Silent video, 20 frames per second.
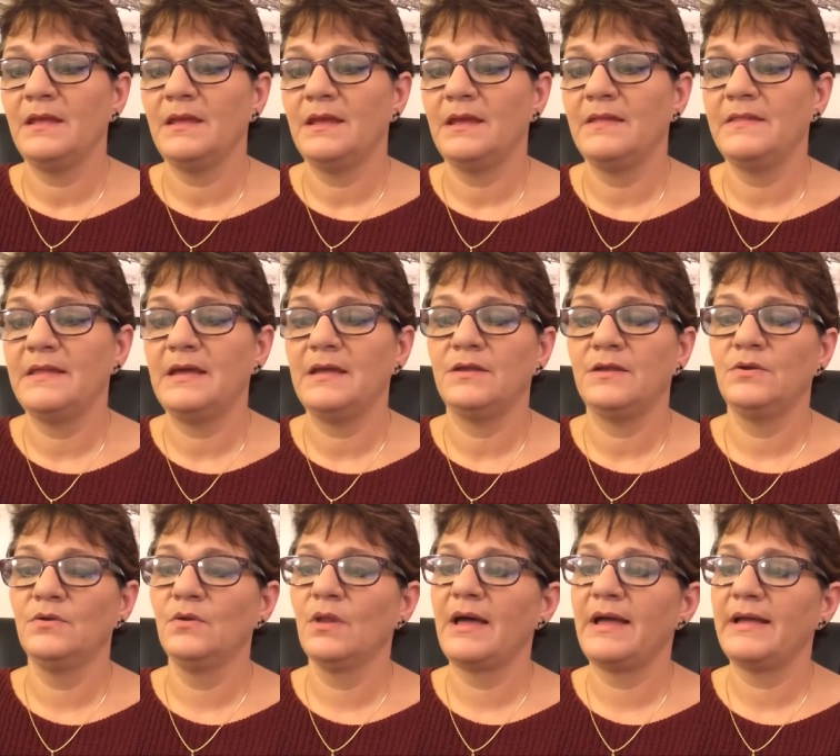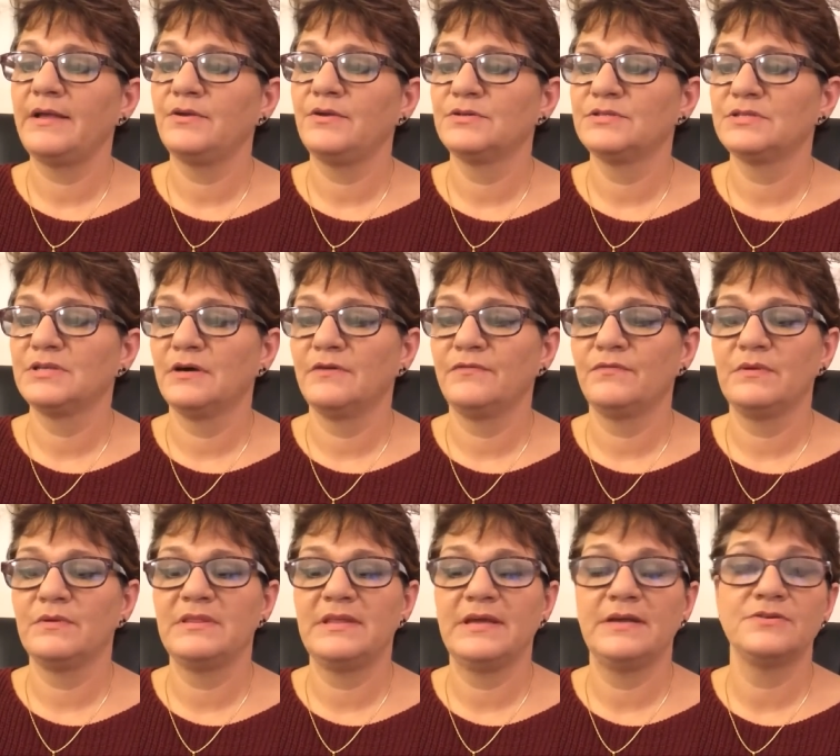In that you like yourself
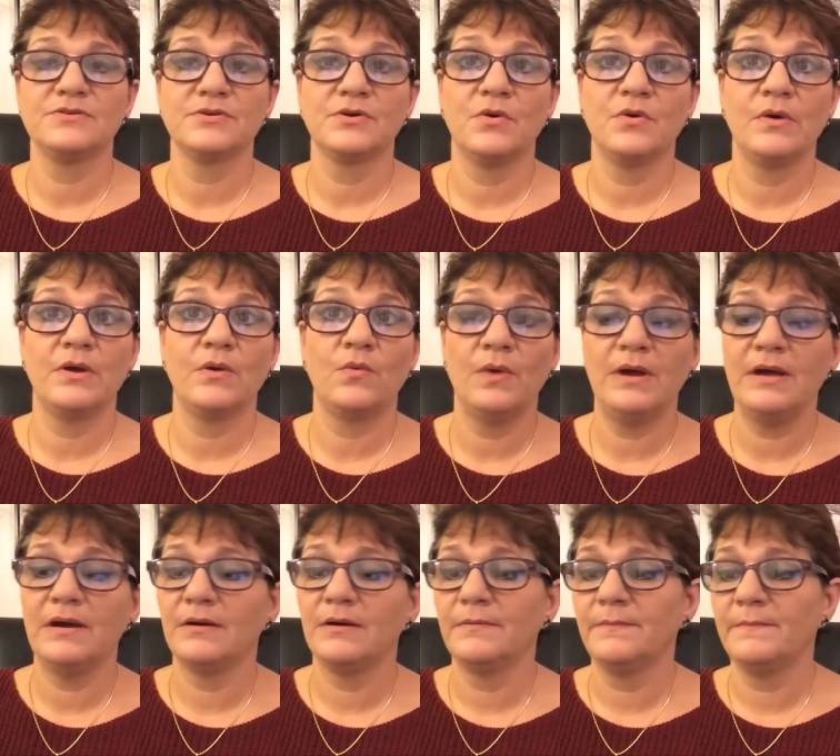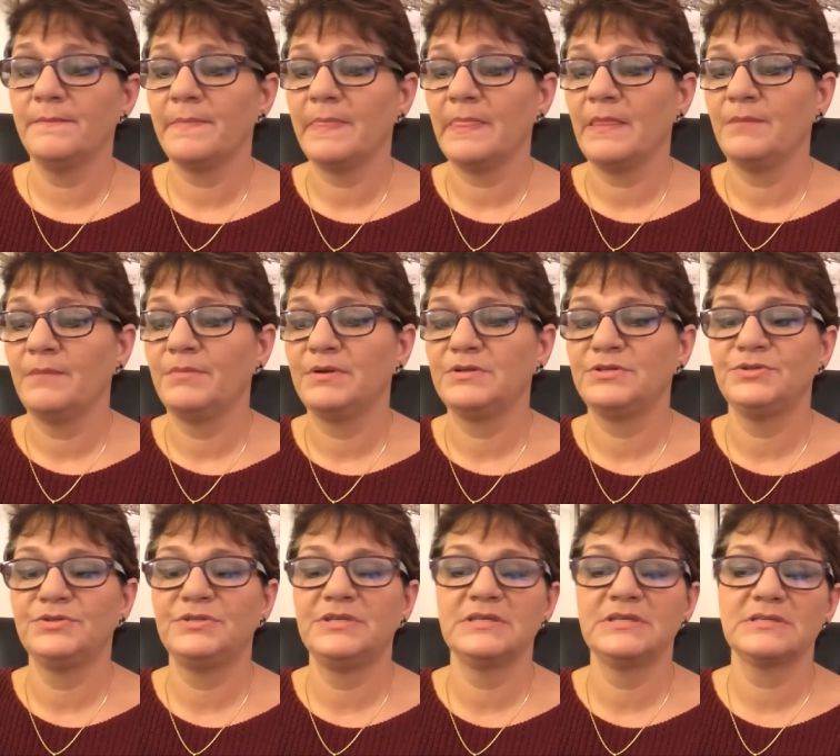when things are going well, but
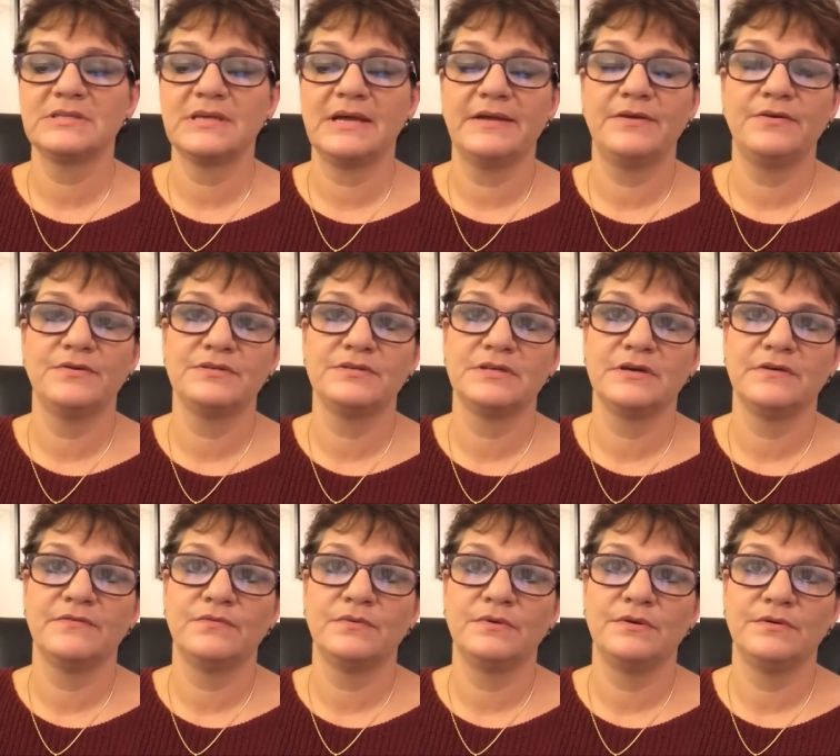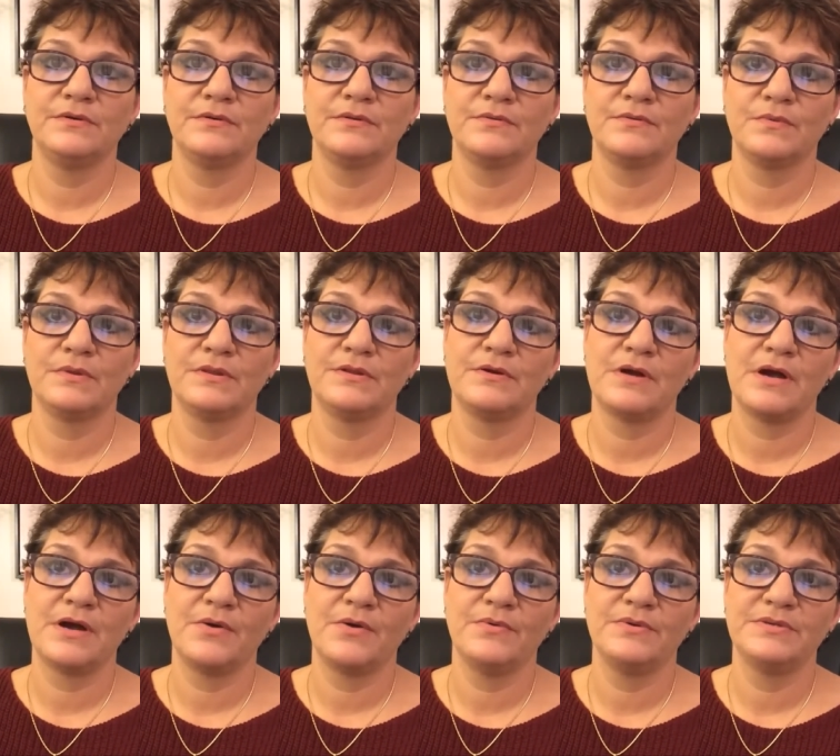you dislike yourself when they're
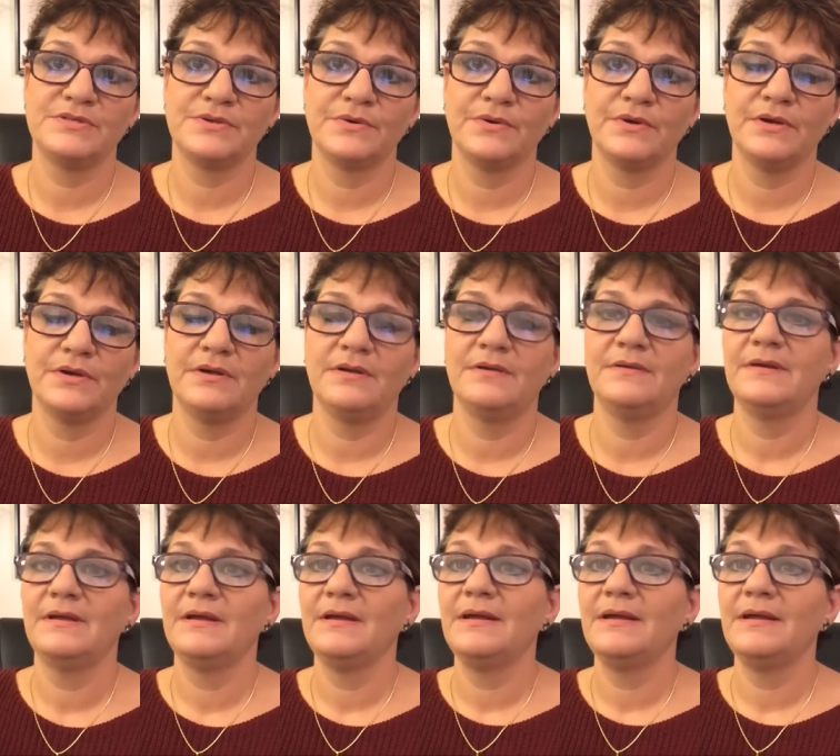not going so good.